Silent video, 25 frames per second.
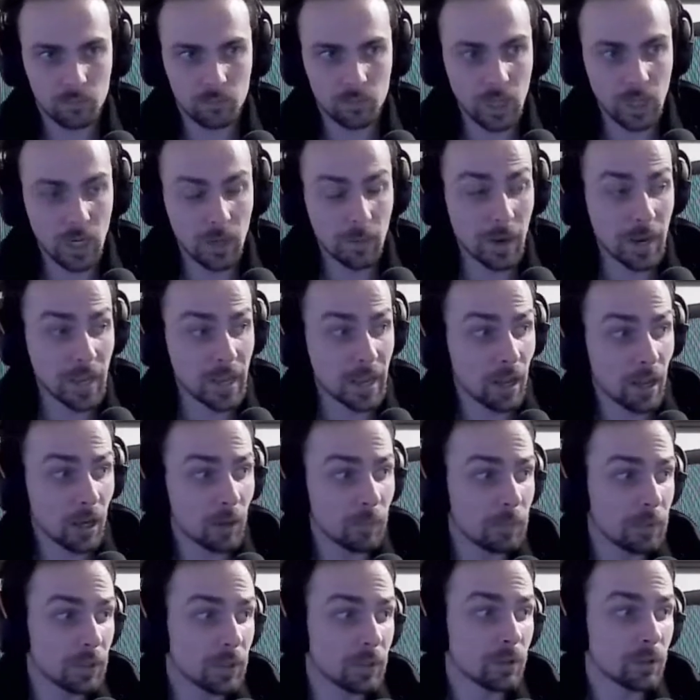By
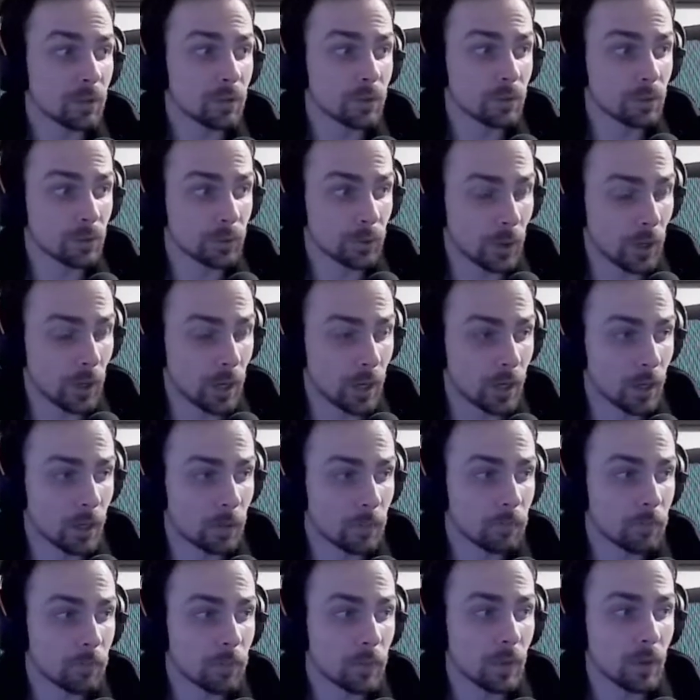helping, you are
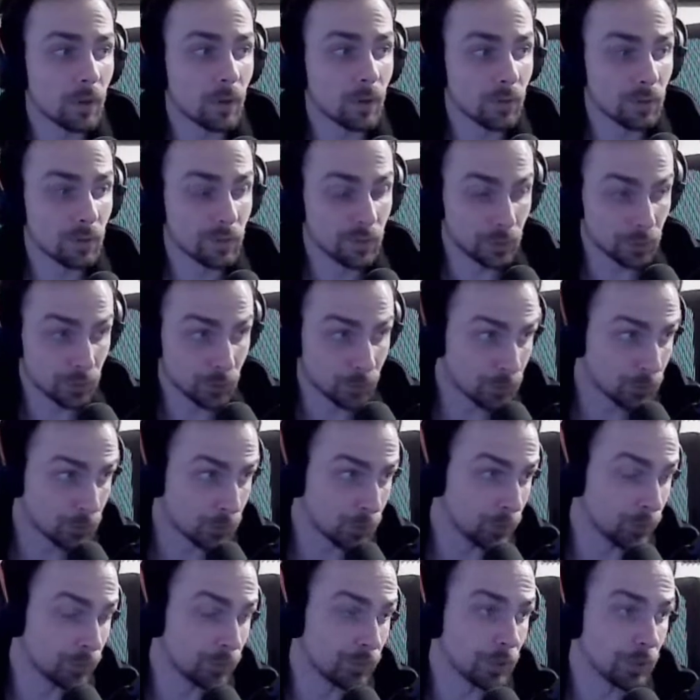first
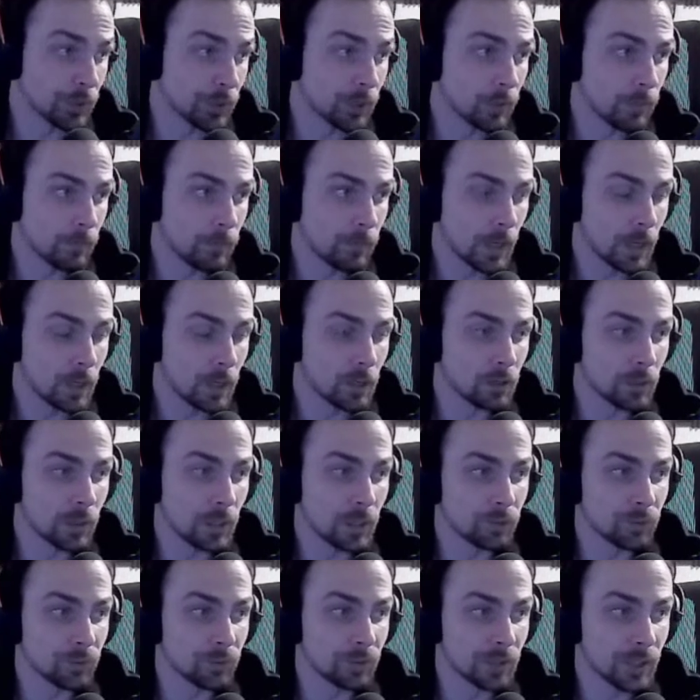observing how they
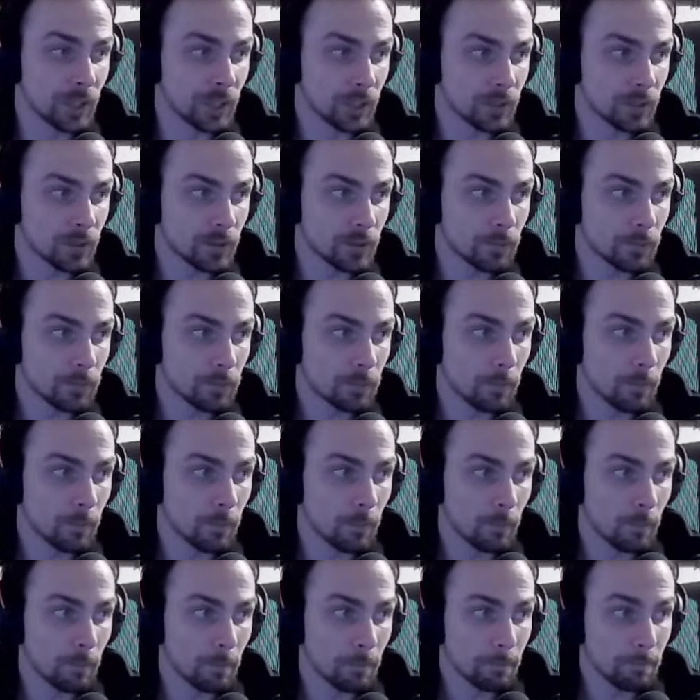are doing that.
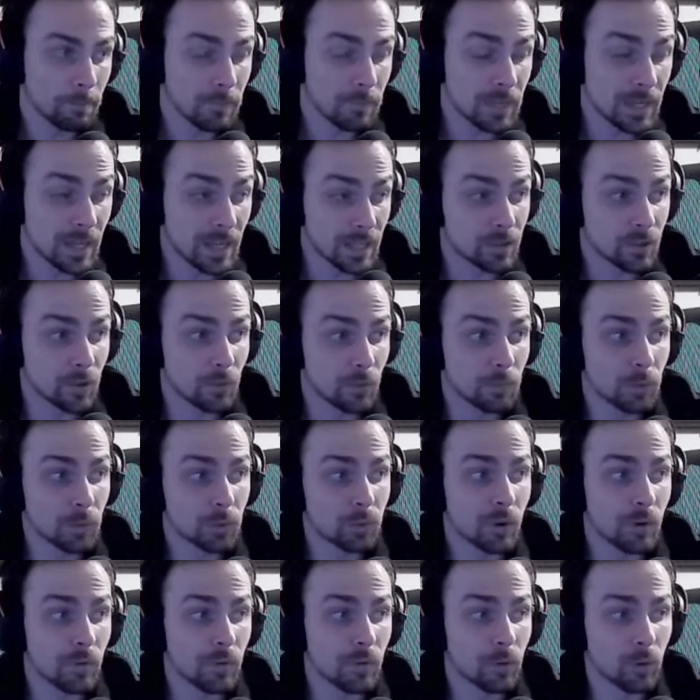At some
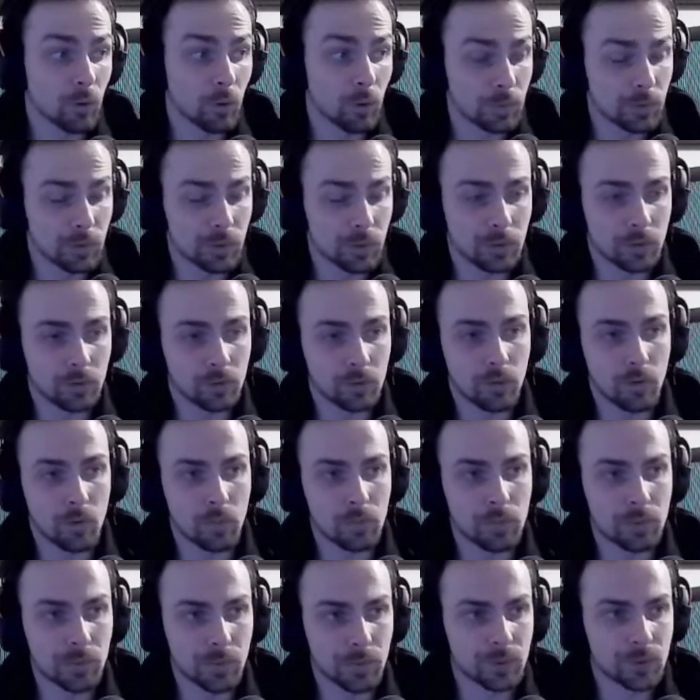point, you have
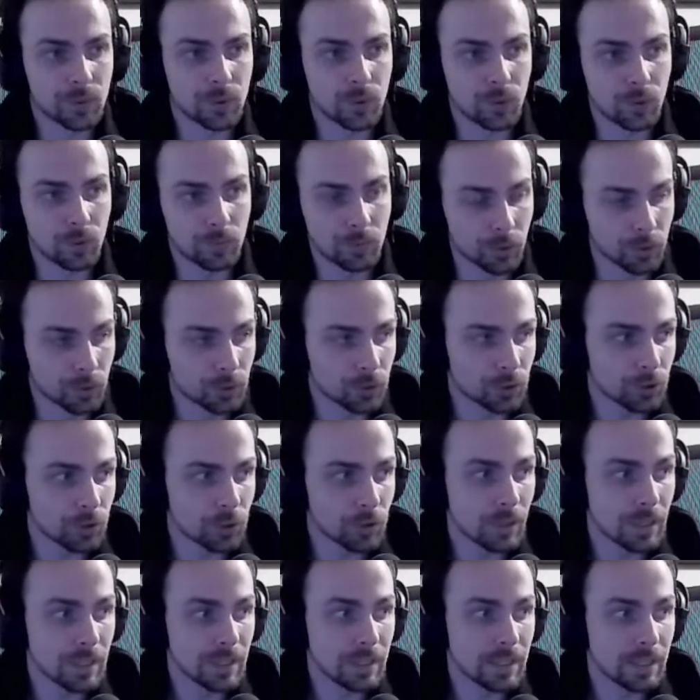observed so much
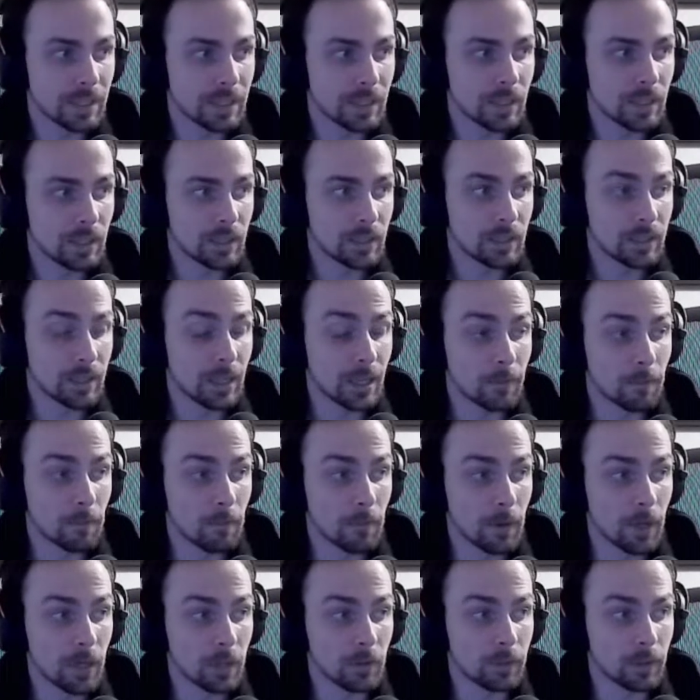that
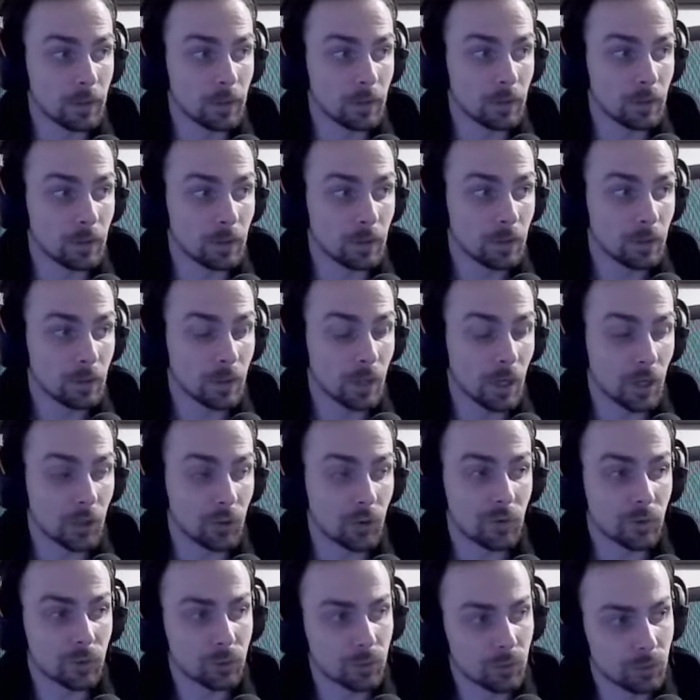maybe, and you
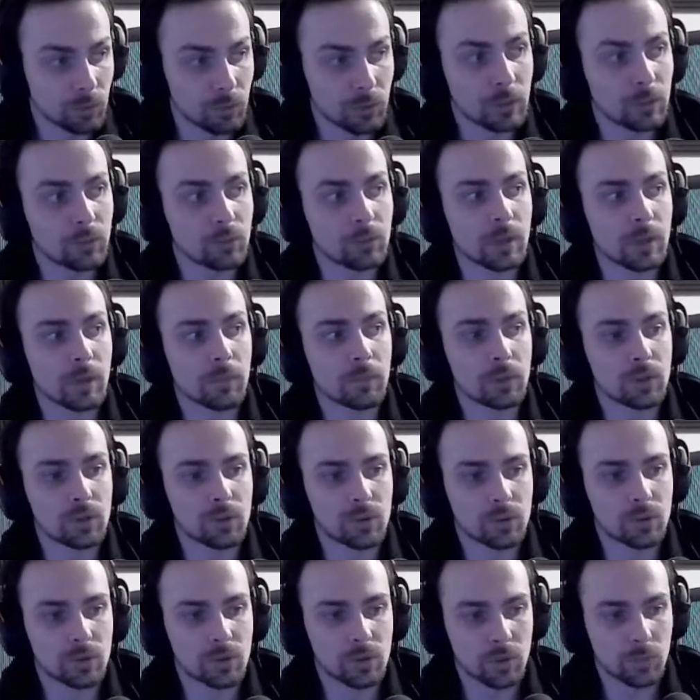have contributed to their
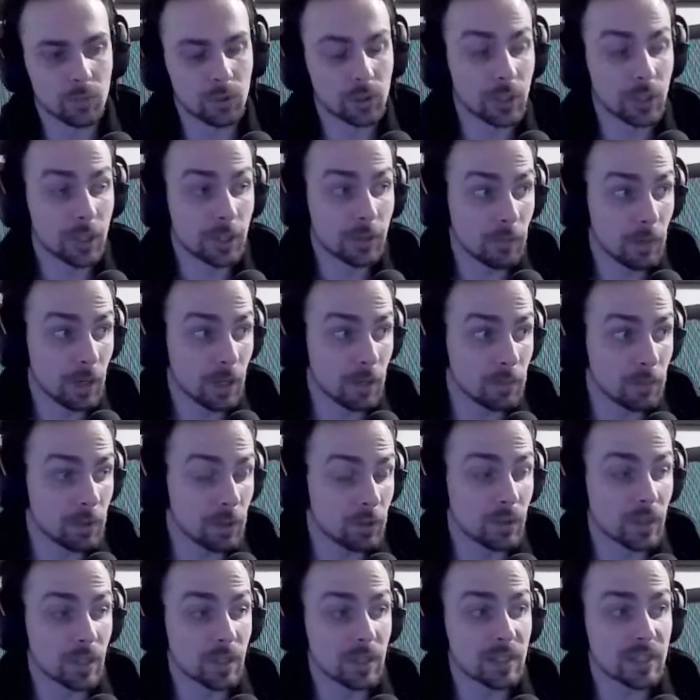mission so much that maybe
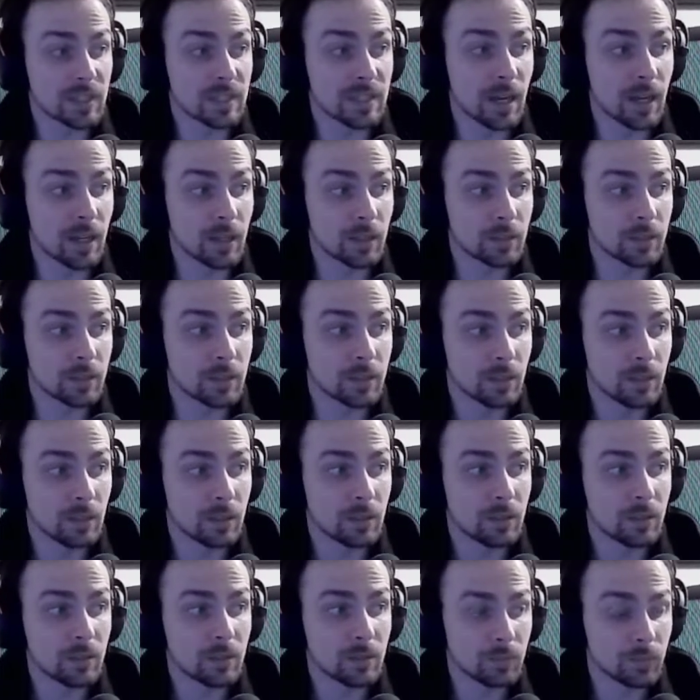you can start
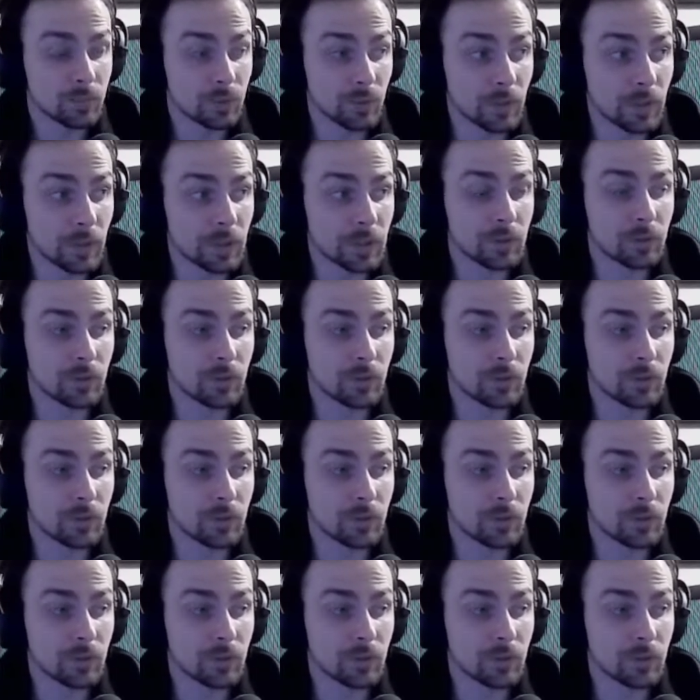providing the